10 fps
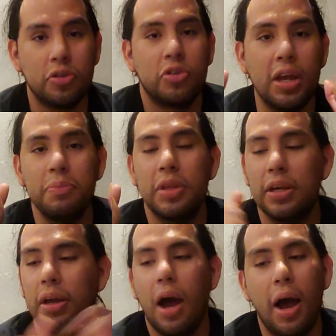Same
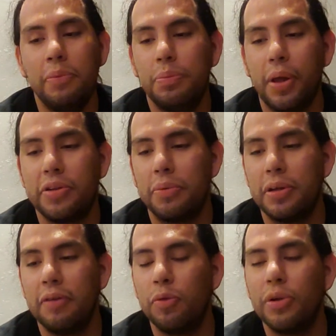thing. I'm playing
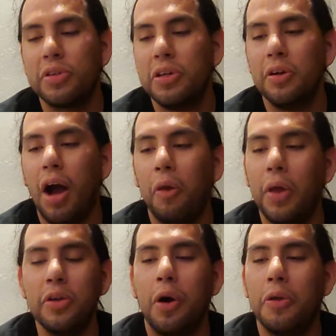something even riskier. I'll
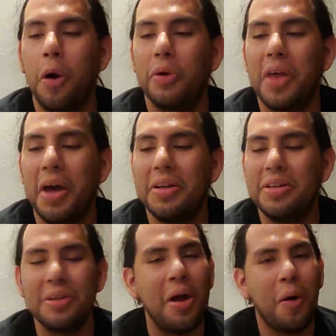let you all know what that
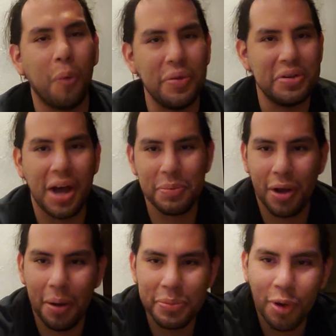is when the time
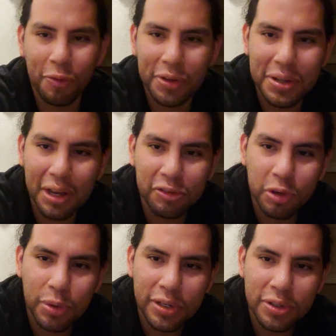comes, hopefully in the next
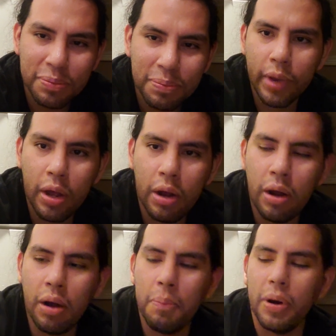few weeks.
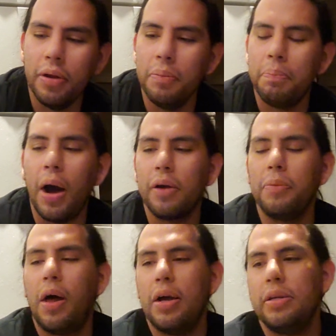But
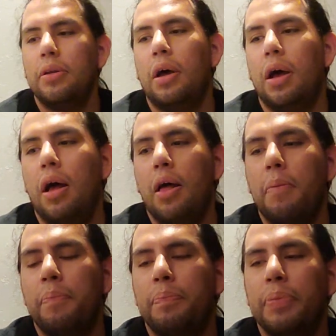bottom line,
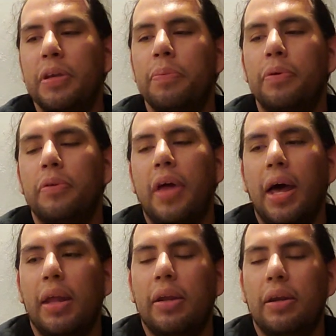people
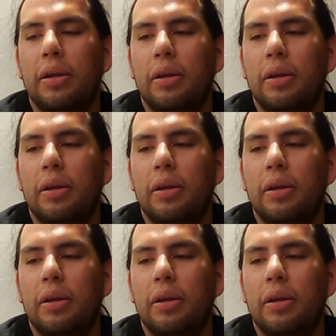that